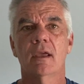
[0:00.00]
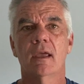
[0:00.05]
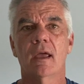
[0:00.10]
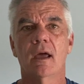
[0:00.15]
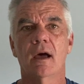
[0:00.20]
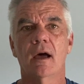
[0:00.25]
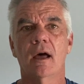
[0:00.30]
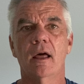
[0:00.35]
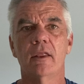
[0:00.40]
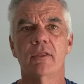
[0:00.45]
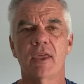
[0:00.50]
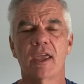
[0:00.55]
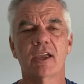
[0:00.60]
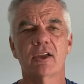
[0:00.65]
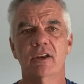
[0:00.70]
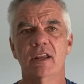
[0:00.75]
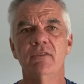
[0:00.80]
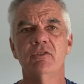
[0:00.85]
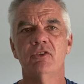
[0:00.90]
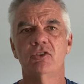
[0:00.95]
They
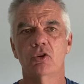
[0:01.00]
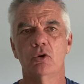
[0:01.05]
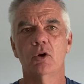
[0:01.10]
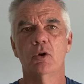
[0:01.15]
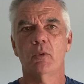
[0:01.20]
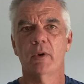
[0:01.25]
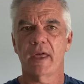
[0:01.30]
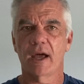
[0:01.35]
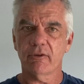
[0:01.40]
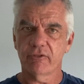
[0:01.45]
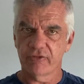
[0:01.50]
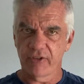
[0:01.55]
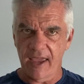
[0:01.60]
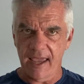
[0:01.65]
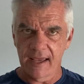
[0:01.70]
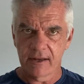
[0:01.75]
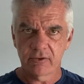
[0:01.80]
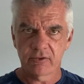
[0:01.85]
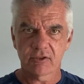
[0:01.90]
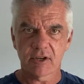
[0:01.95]
could even do it without
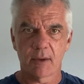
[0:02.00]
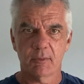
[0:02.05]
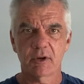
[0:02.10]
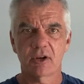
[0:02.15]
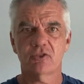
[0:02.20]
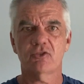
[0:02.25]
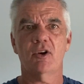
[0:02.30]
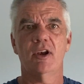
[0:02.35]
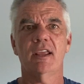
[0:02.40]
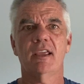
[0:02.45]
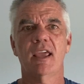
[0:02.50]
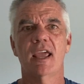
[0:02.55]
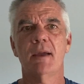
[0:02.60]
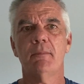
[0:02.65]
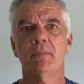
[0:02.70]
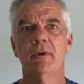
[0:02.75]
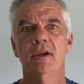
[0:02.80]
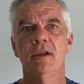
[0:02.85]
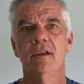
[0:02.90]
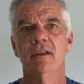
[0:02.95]
fans coming to training
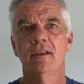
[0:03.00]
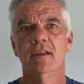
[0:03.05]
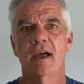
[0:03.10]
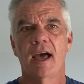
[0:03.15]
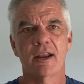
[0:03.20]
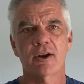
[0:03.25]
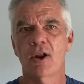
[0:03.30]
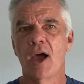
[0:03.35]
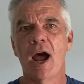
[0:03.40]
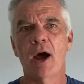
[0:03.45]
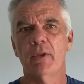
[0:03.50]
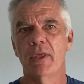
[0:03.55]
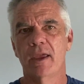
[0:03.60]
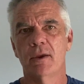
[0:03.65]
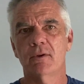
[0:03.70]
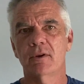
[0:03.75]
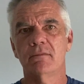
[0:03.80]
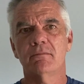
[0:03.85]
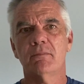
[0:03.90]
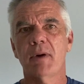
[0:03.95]
camp. I don't know how they
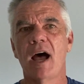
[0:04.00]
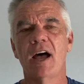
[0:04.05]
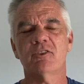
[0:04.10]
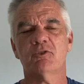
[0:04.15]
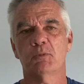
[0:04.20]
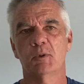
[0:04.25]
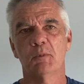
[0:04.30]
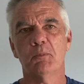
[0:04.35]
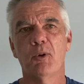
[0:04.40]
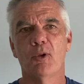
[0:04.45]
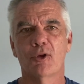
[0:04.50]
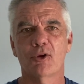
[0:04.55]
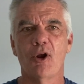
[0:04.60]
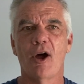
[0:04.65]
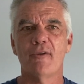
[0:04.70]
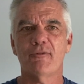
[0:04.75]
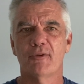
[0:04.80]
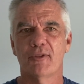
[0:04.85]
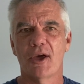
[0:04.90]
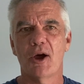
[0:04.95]
could possibly pull it
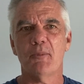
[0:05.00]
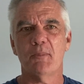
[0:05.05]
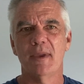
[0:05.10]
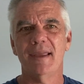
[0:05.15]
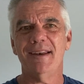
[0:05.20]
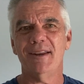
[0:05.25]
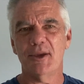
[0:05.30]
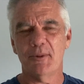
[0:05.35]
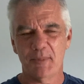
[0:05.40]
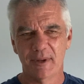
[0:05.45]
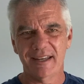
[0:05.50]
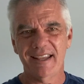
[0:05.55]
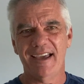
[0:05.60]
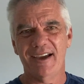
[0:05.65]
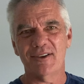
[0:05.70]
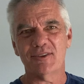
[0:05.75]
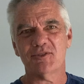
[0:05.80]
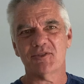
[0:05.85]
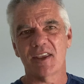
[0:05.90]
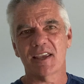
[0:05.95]
off without media, but
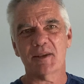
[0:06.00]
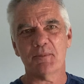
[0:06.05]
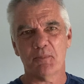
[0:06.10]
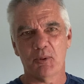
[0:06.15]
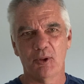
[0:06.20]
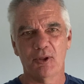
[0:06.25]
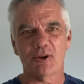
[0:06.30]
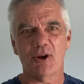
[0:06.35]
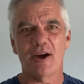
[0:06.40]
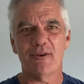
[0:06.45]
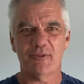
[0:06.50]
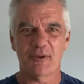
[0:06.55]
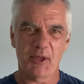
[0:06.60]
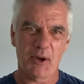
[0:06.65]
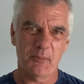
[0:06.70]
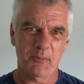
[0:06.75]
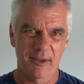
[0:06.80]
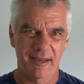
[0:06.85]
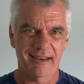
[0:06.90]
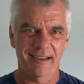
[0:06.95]
yes, they could pull it off
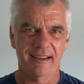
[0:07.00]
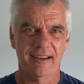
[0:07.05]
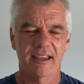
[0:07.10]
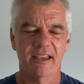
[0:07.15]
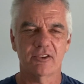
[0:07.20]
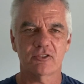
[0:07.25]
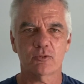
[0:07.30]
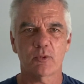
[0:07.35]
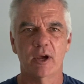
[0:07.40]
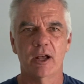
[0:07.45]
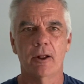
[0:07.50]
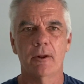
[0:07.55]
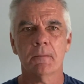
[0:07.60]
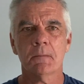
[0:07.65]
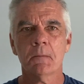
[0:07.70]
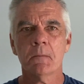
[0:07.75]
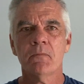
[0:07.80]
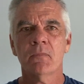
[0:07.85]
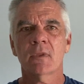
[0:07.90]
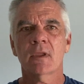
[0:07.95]
without media as well.
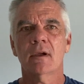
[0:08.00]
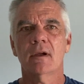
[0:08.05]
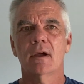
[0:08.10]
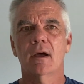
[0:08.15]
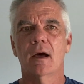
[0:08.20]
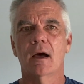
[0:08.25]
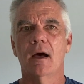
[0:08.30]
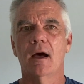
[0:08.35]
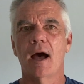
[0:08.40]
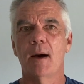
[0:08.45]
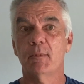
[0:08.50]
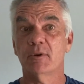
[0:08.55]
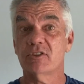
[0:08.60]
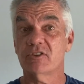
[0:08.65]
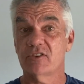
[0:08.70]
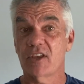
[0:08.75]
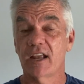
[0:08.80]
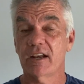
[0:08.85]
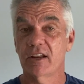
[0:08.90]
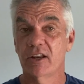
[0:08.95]
How much
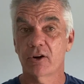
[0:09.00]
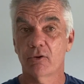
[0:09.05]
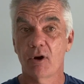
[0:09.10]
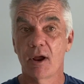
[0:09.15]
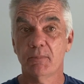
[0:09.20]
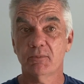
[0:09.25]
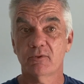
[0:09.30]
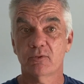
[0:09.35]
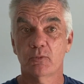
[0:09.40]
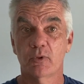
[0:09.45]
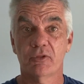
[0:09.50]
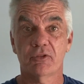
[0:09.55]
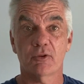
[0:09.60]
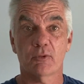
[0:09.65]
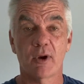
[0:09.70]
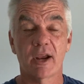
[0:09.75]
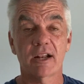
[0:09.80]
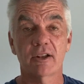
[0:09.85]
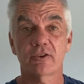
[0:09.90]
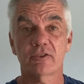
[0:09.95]
does that interrupt with the
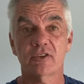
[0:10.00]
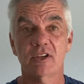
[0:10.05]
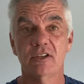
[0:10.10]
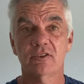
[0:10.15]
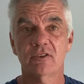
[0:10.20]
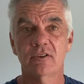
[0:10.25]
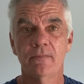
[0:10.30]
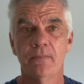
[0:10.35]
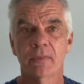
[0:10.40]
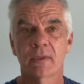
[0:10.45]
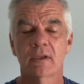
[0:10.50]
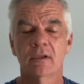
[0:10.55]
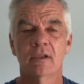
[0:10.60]
regular season?